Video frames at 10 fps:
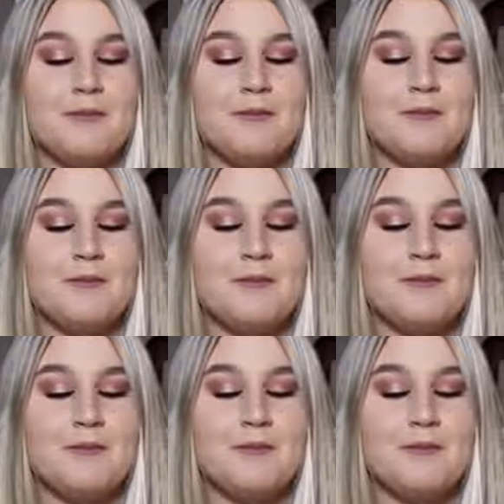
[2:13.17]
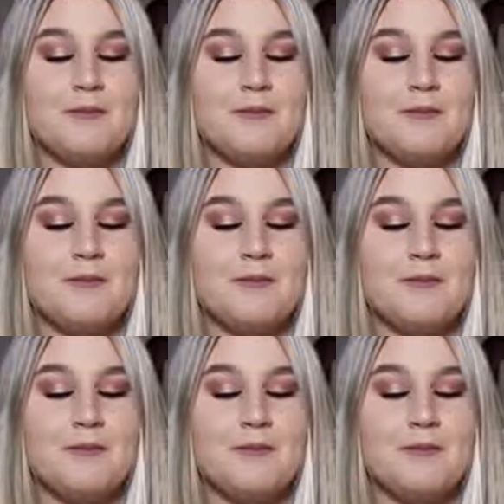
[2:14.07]

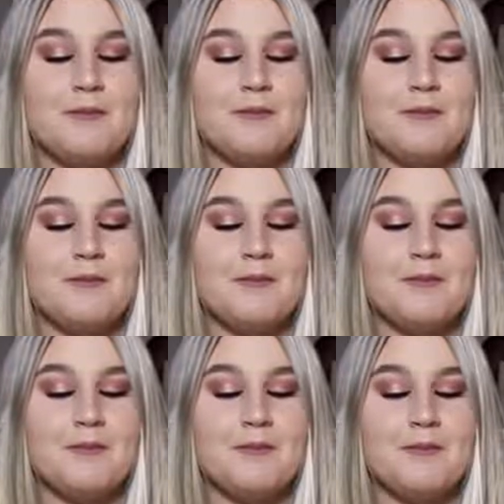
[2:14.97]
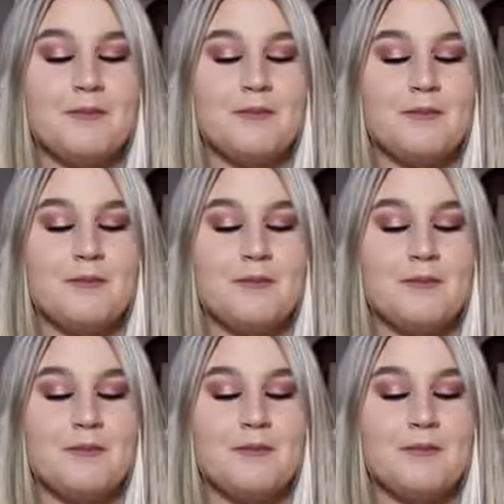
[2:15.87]

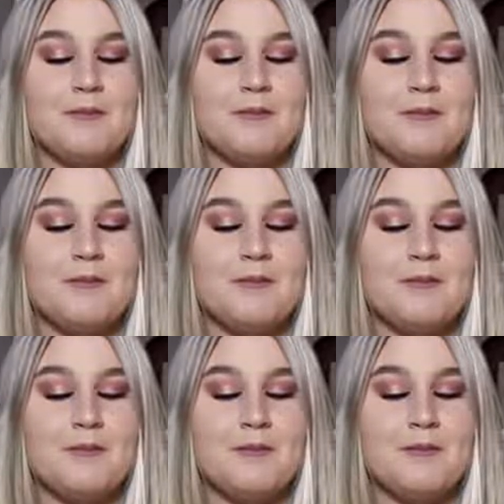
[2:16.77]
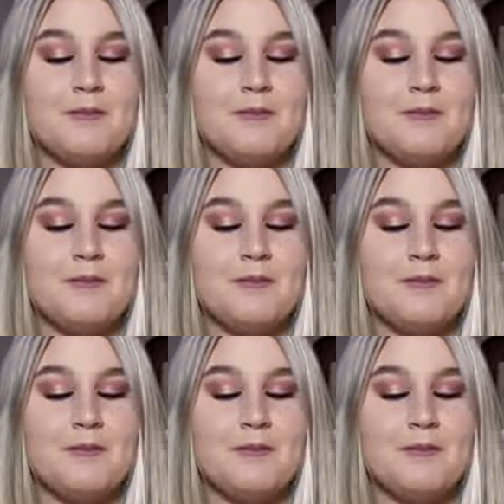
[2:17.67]

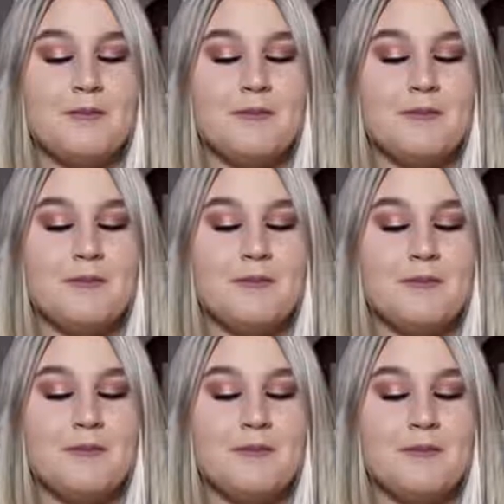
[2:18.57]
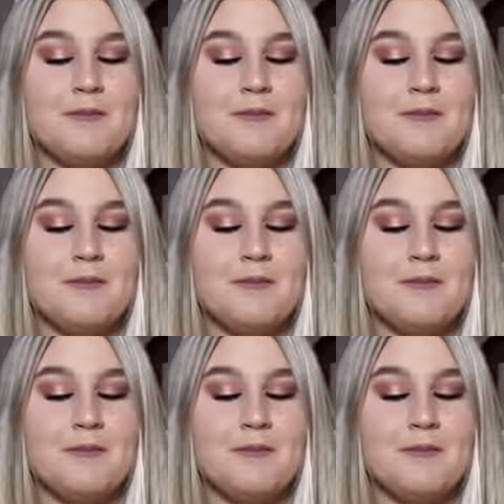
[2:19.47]
The person shown says nothing.